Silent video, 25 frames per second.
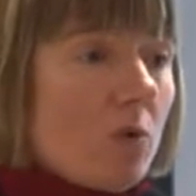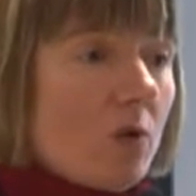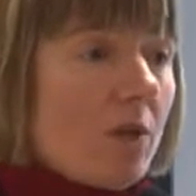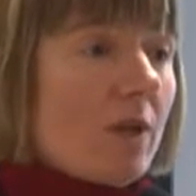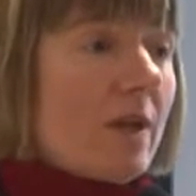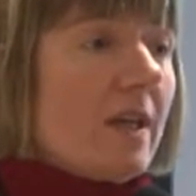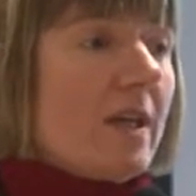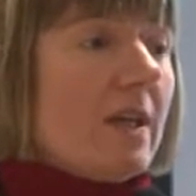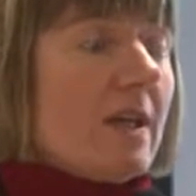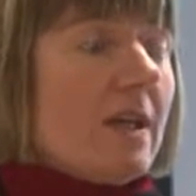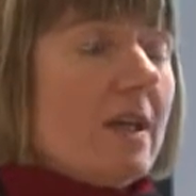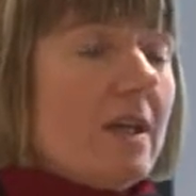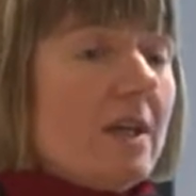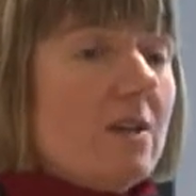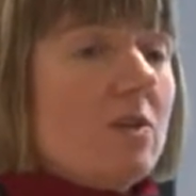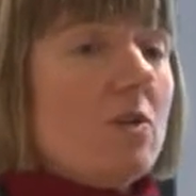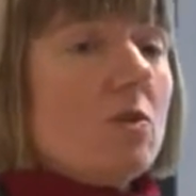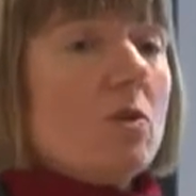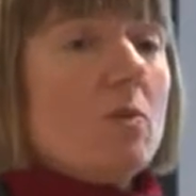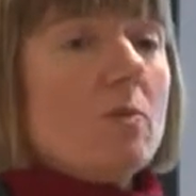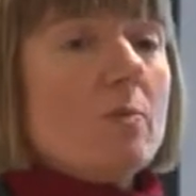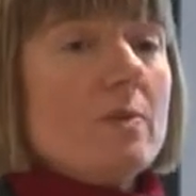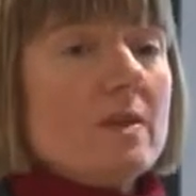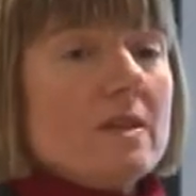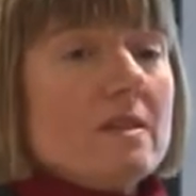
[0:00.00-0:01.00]
working in
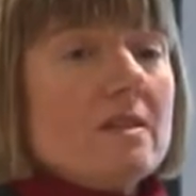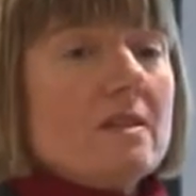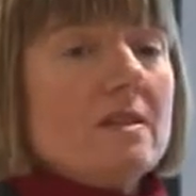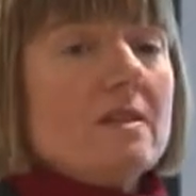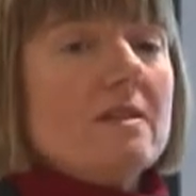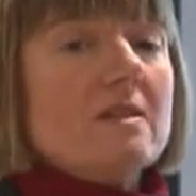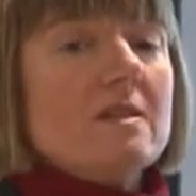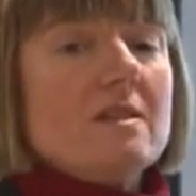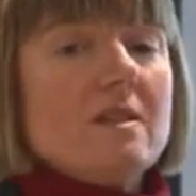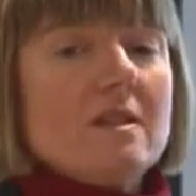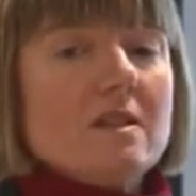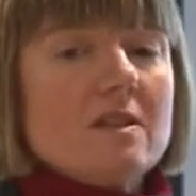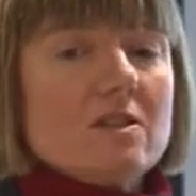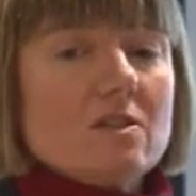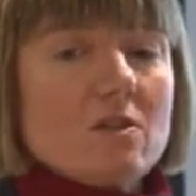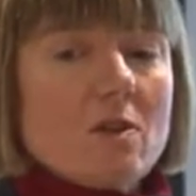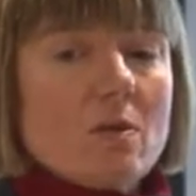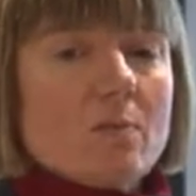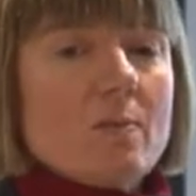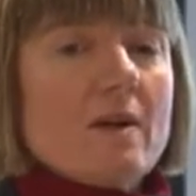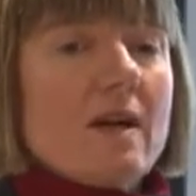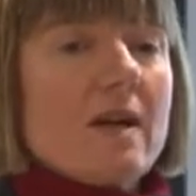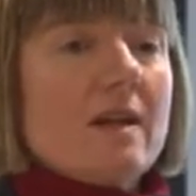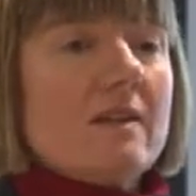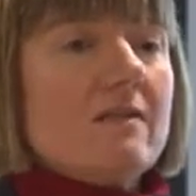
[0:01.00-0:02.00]
your business that is
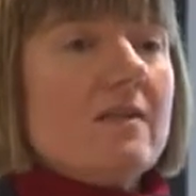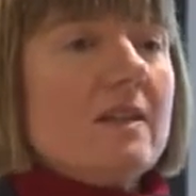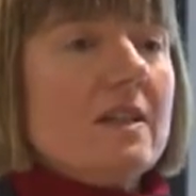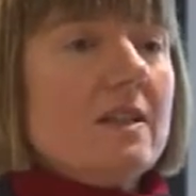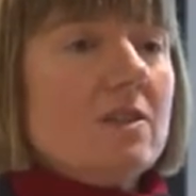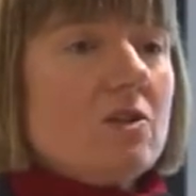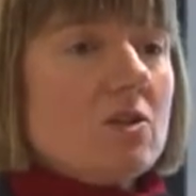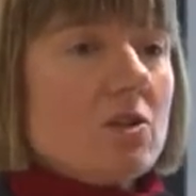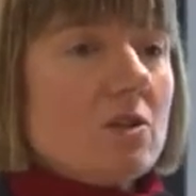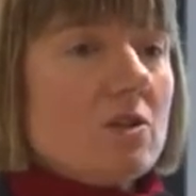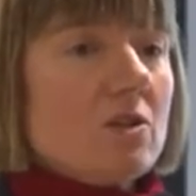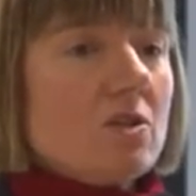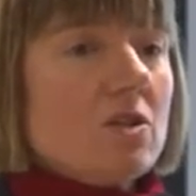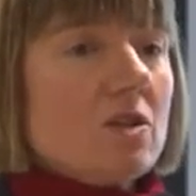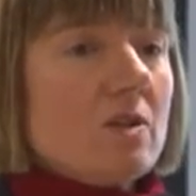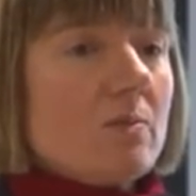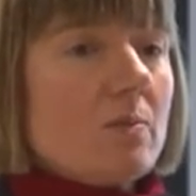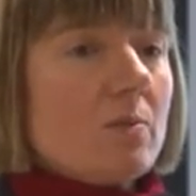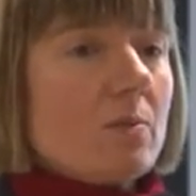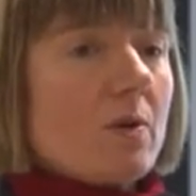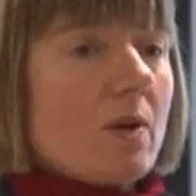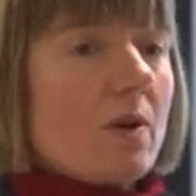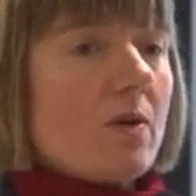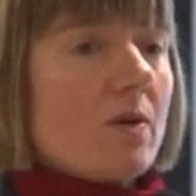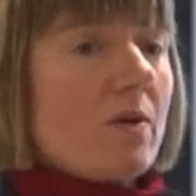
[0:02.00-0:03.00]
not part of an
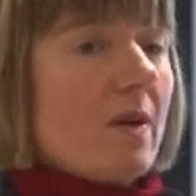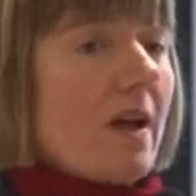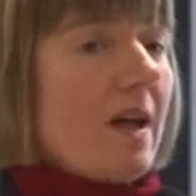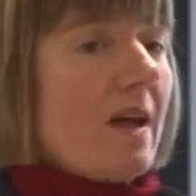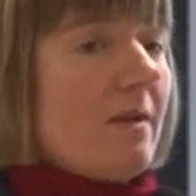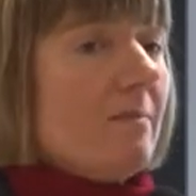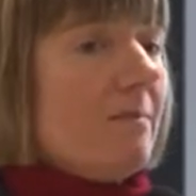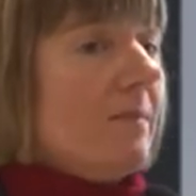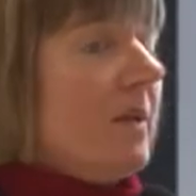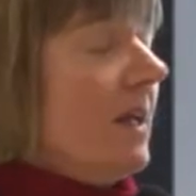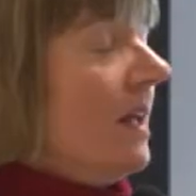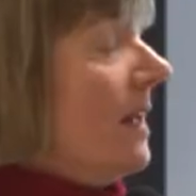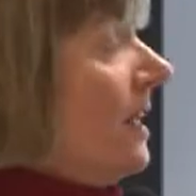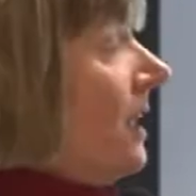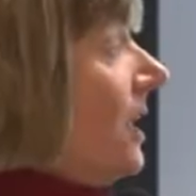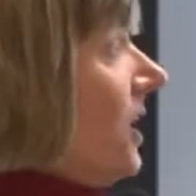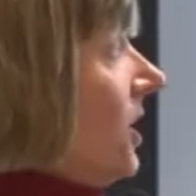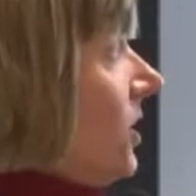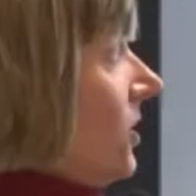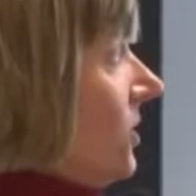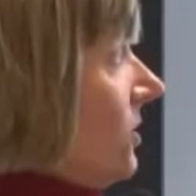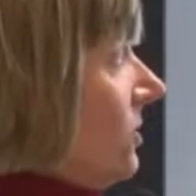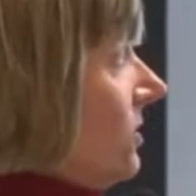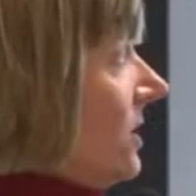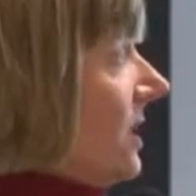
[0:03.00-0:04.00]
internship program,
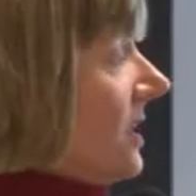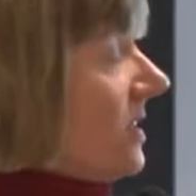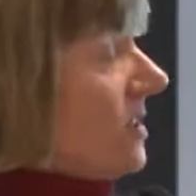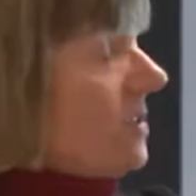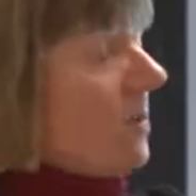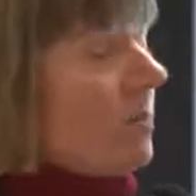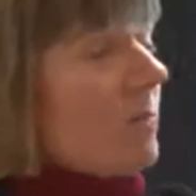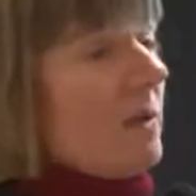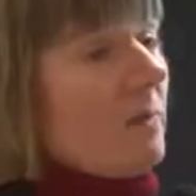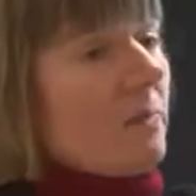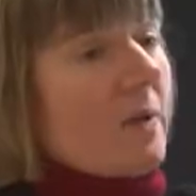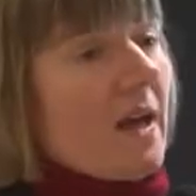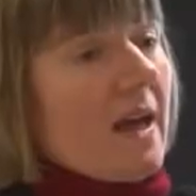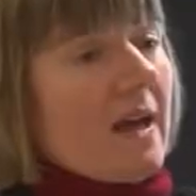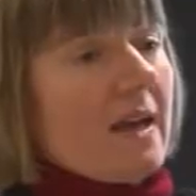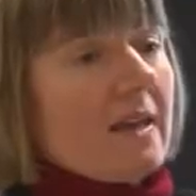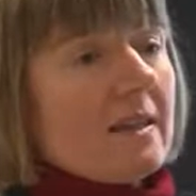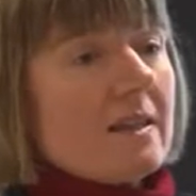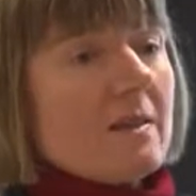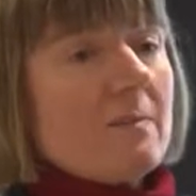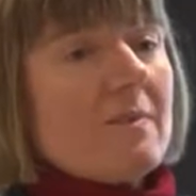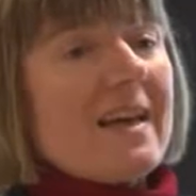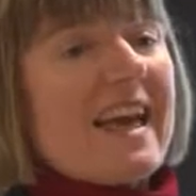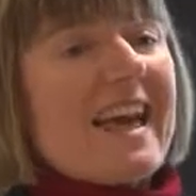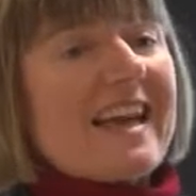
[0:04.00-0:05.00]
you need to be
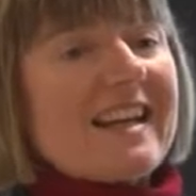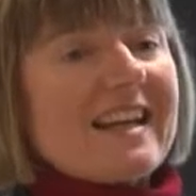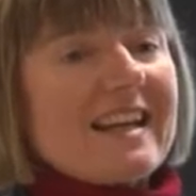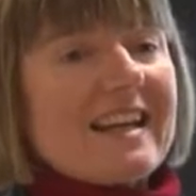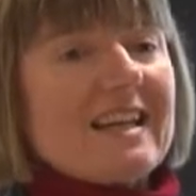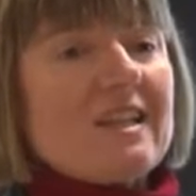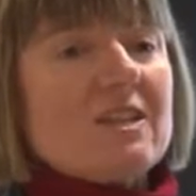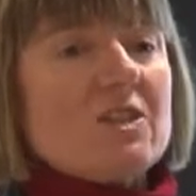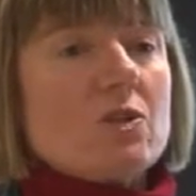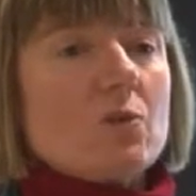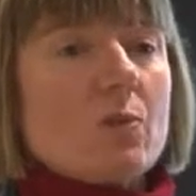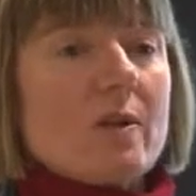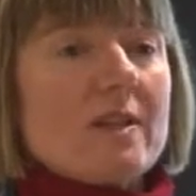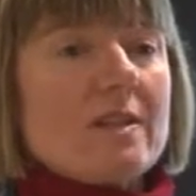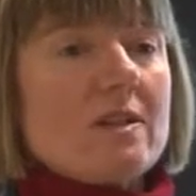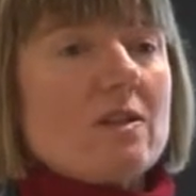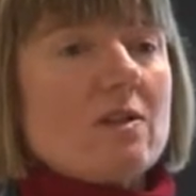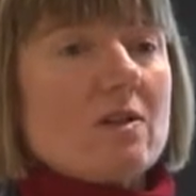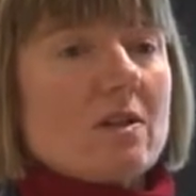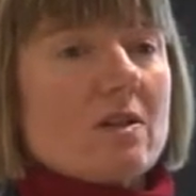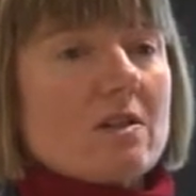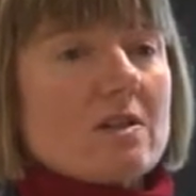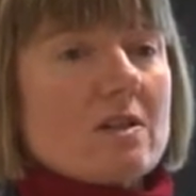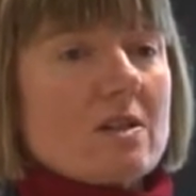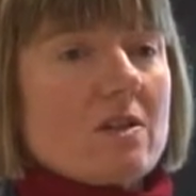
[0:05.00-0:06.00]
paying them at least
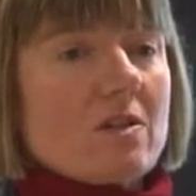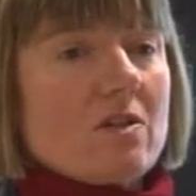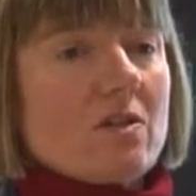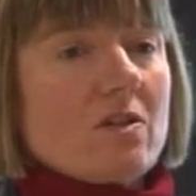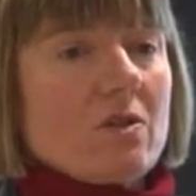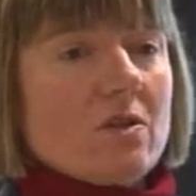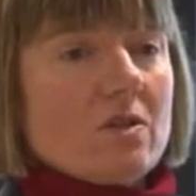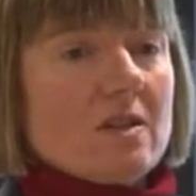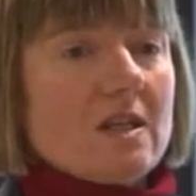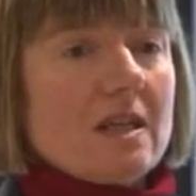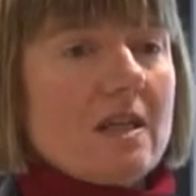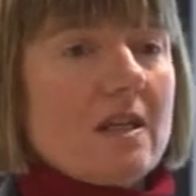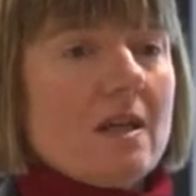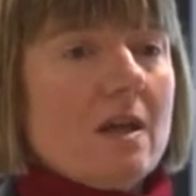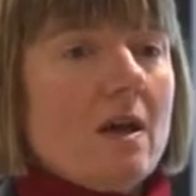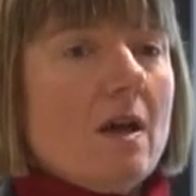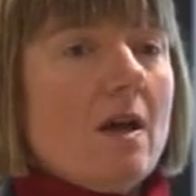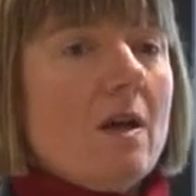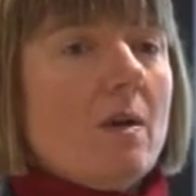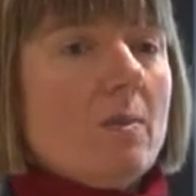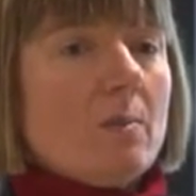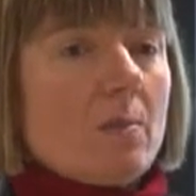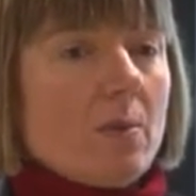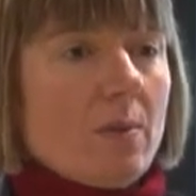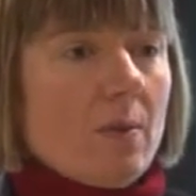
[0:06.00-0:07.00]
$20.30
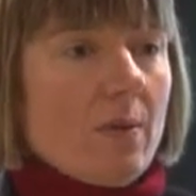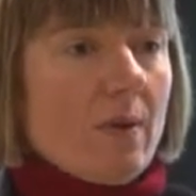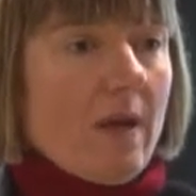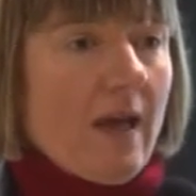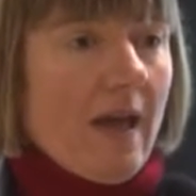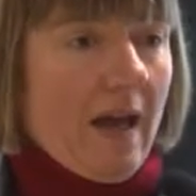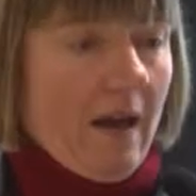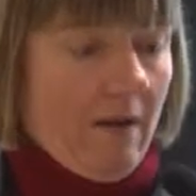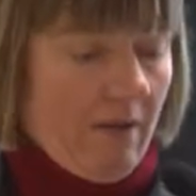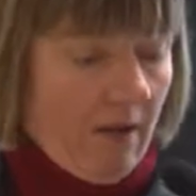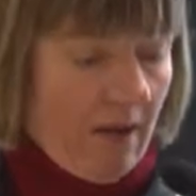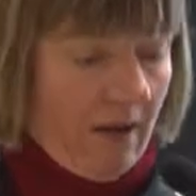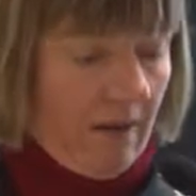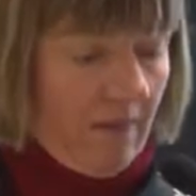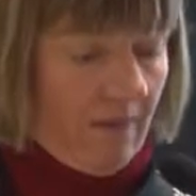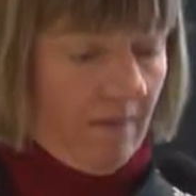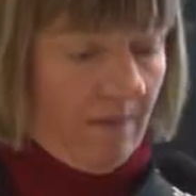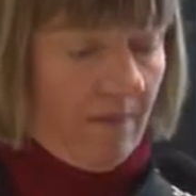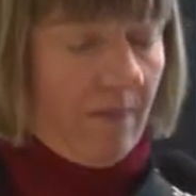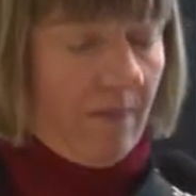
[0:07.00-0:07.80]
per hour.